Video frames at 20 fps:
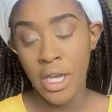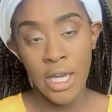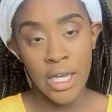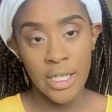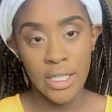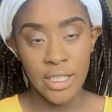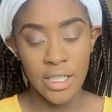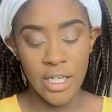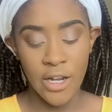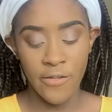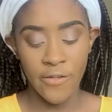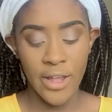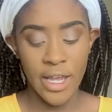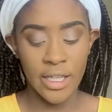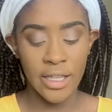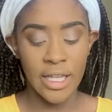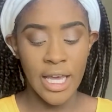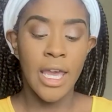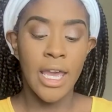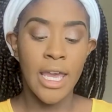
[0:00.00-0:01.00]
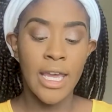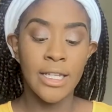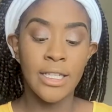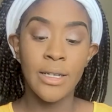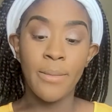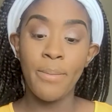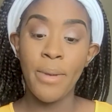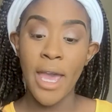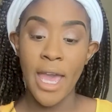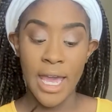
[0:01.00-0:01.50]
stuff like that. It
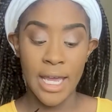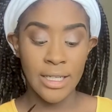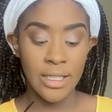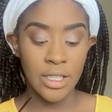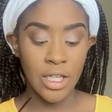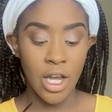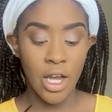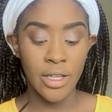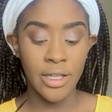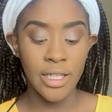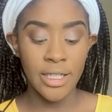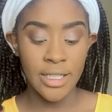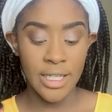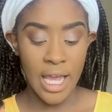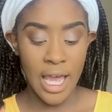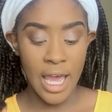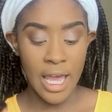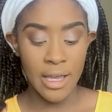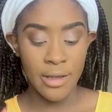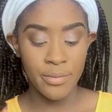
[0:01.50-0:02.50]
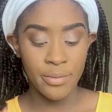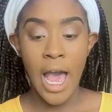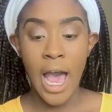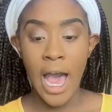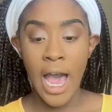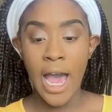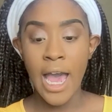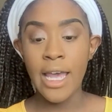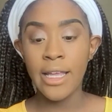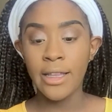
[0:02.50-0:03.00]
depends on the day.
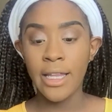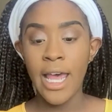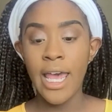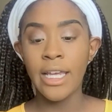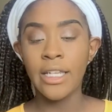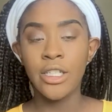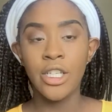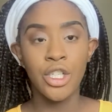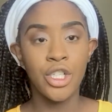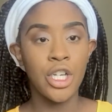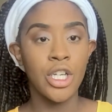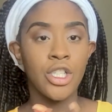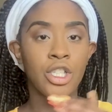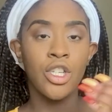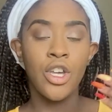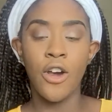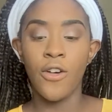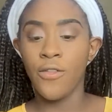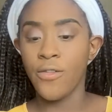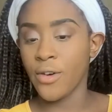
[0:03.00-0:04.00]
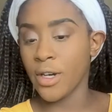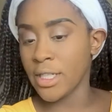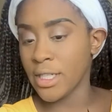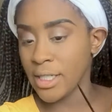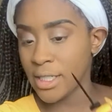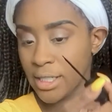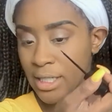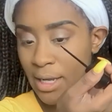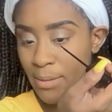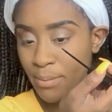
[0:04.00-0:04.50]
I like to just go for a
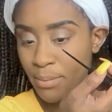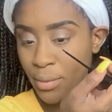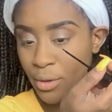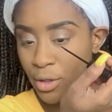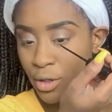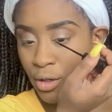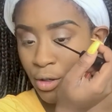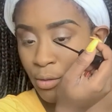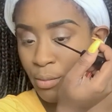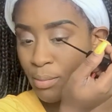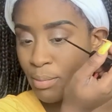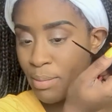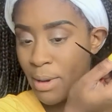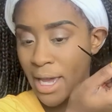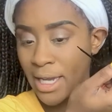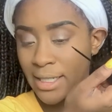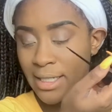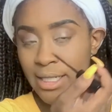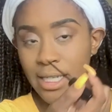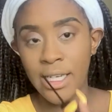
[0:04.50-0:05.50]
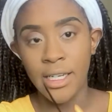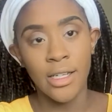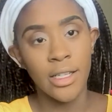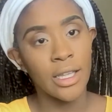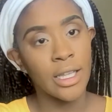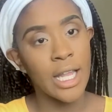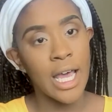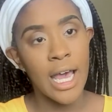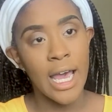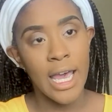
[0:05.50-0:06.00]
simple, basic
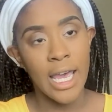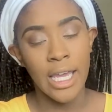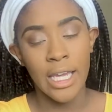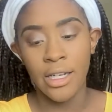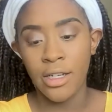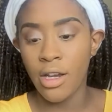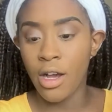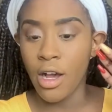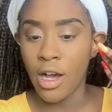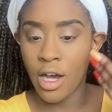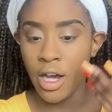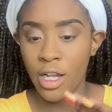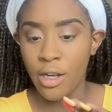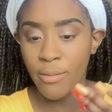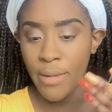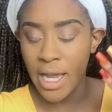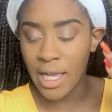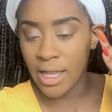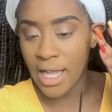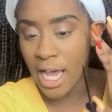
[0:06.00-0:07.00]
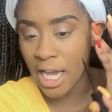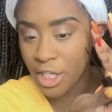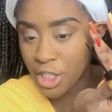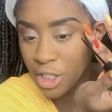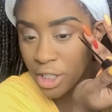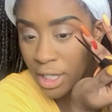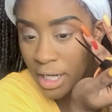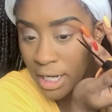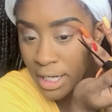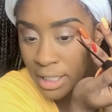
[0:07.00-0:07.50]
line on my
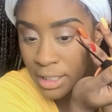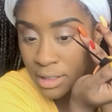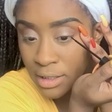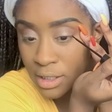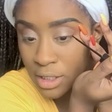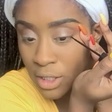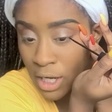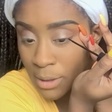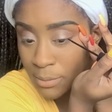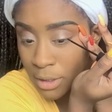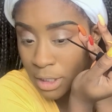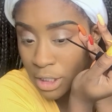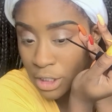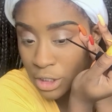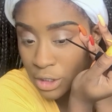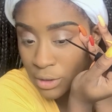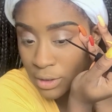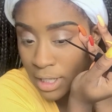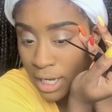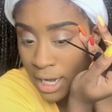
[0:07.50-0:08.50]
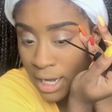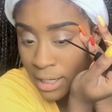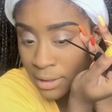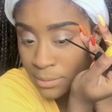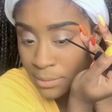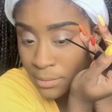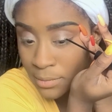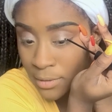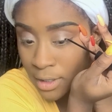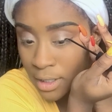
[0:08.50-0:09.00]
lash line. So I'm gonna do that.
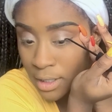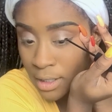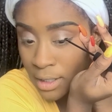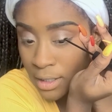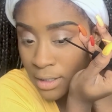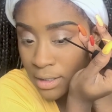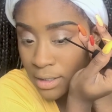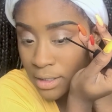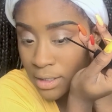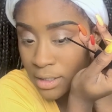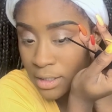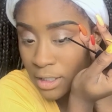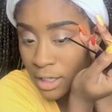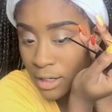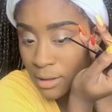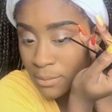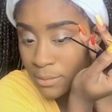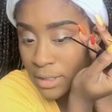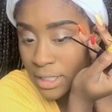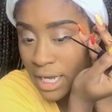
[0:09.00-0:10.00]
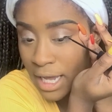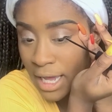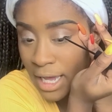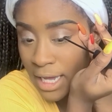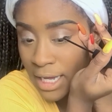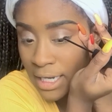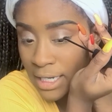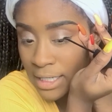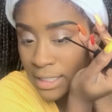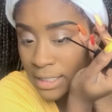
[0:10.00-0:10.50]
Some
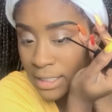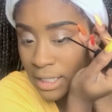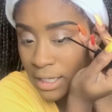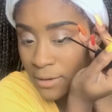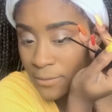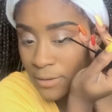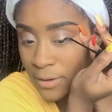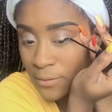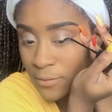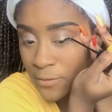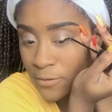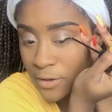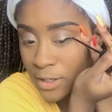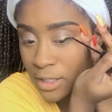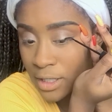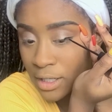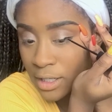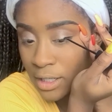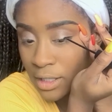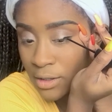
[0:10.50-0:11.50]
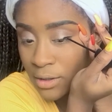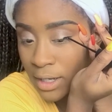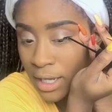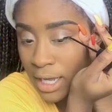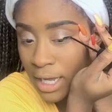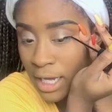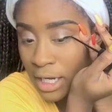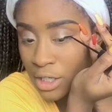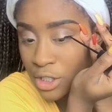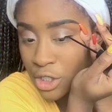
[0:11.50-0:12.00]
days, if I'm feeling a little
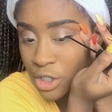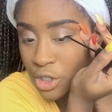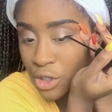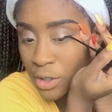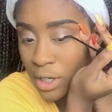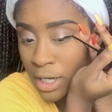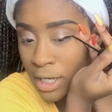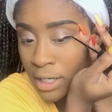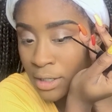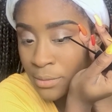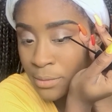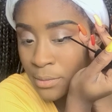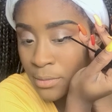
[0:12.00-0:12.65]
extra,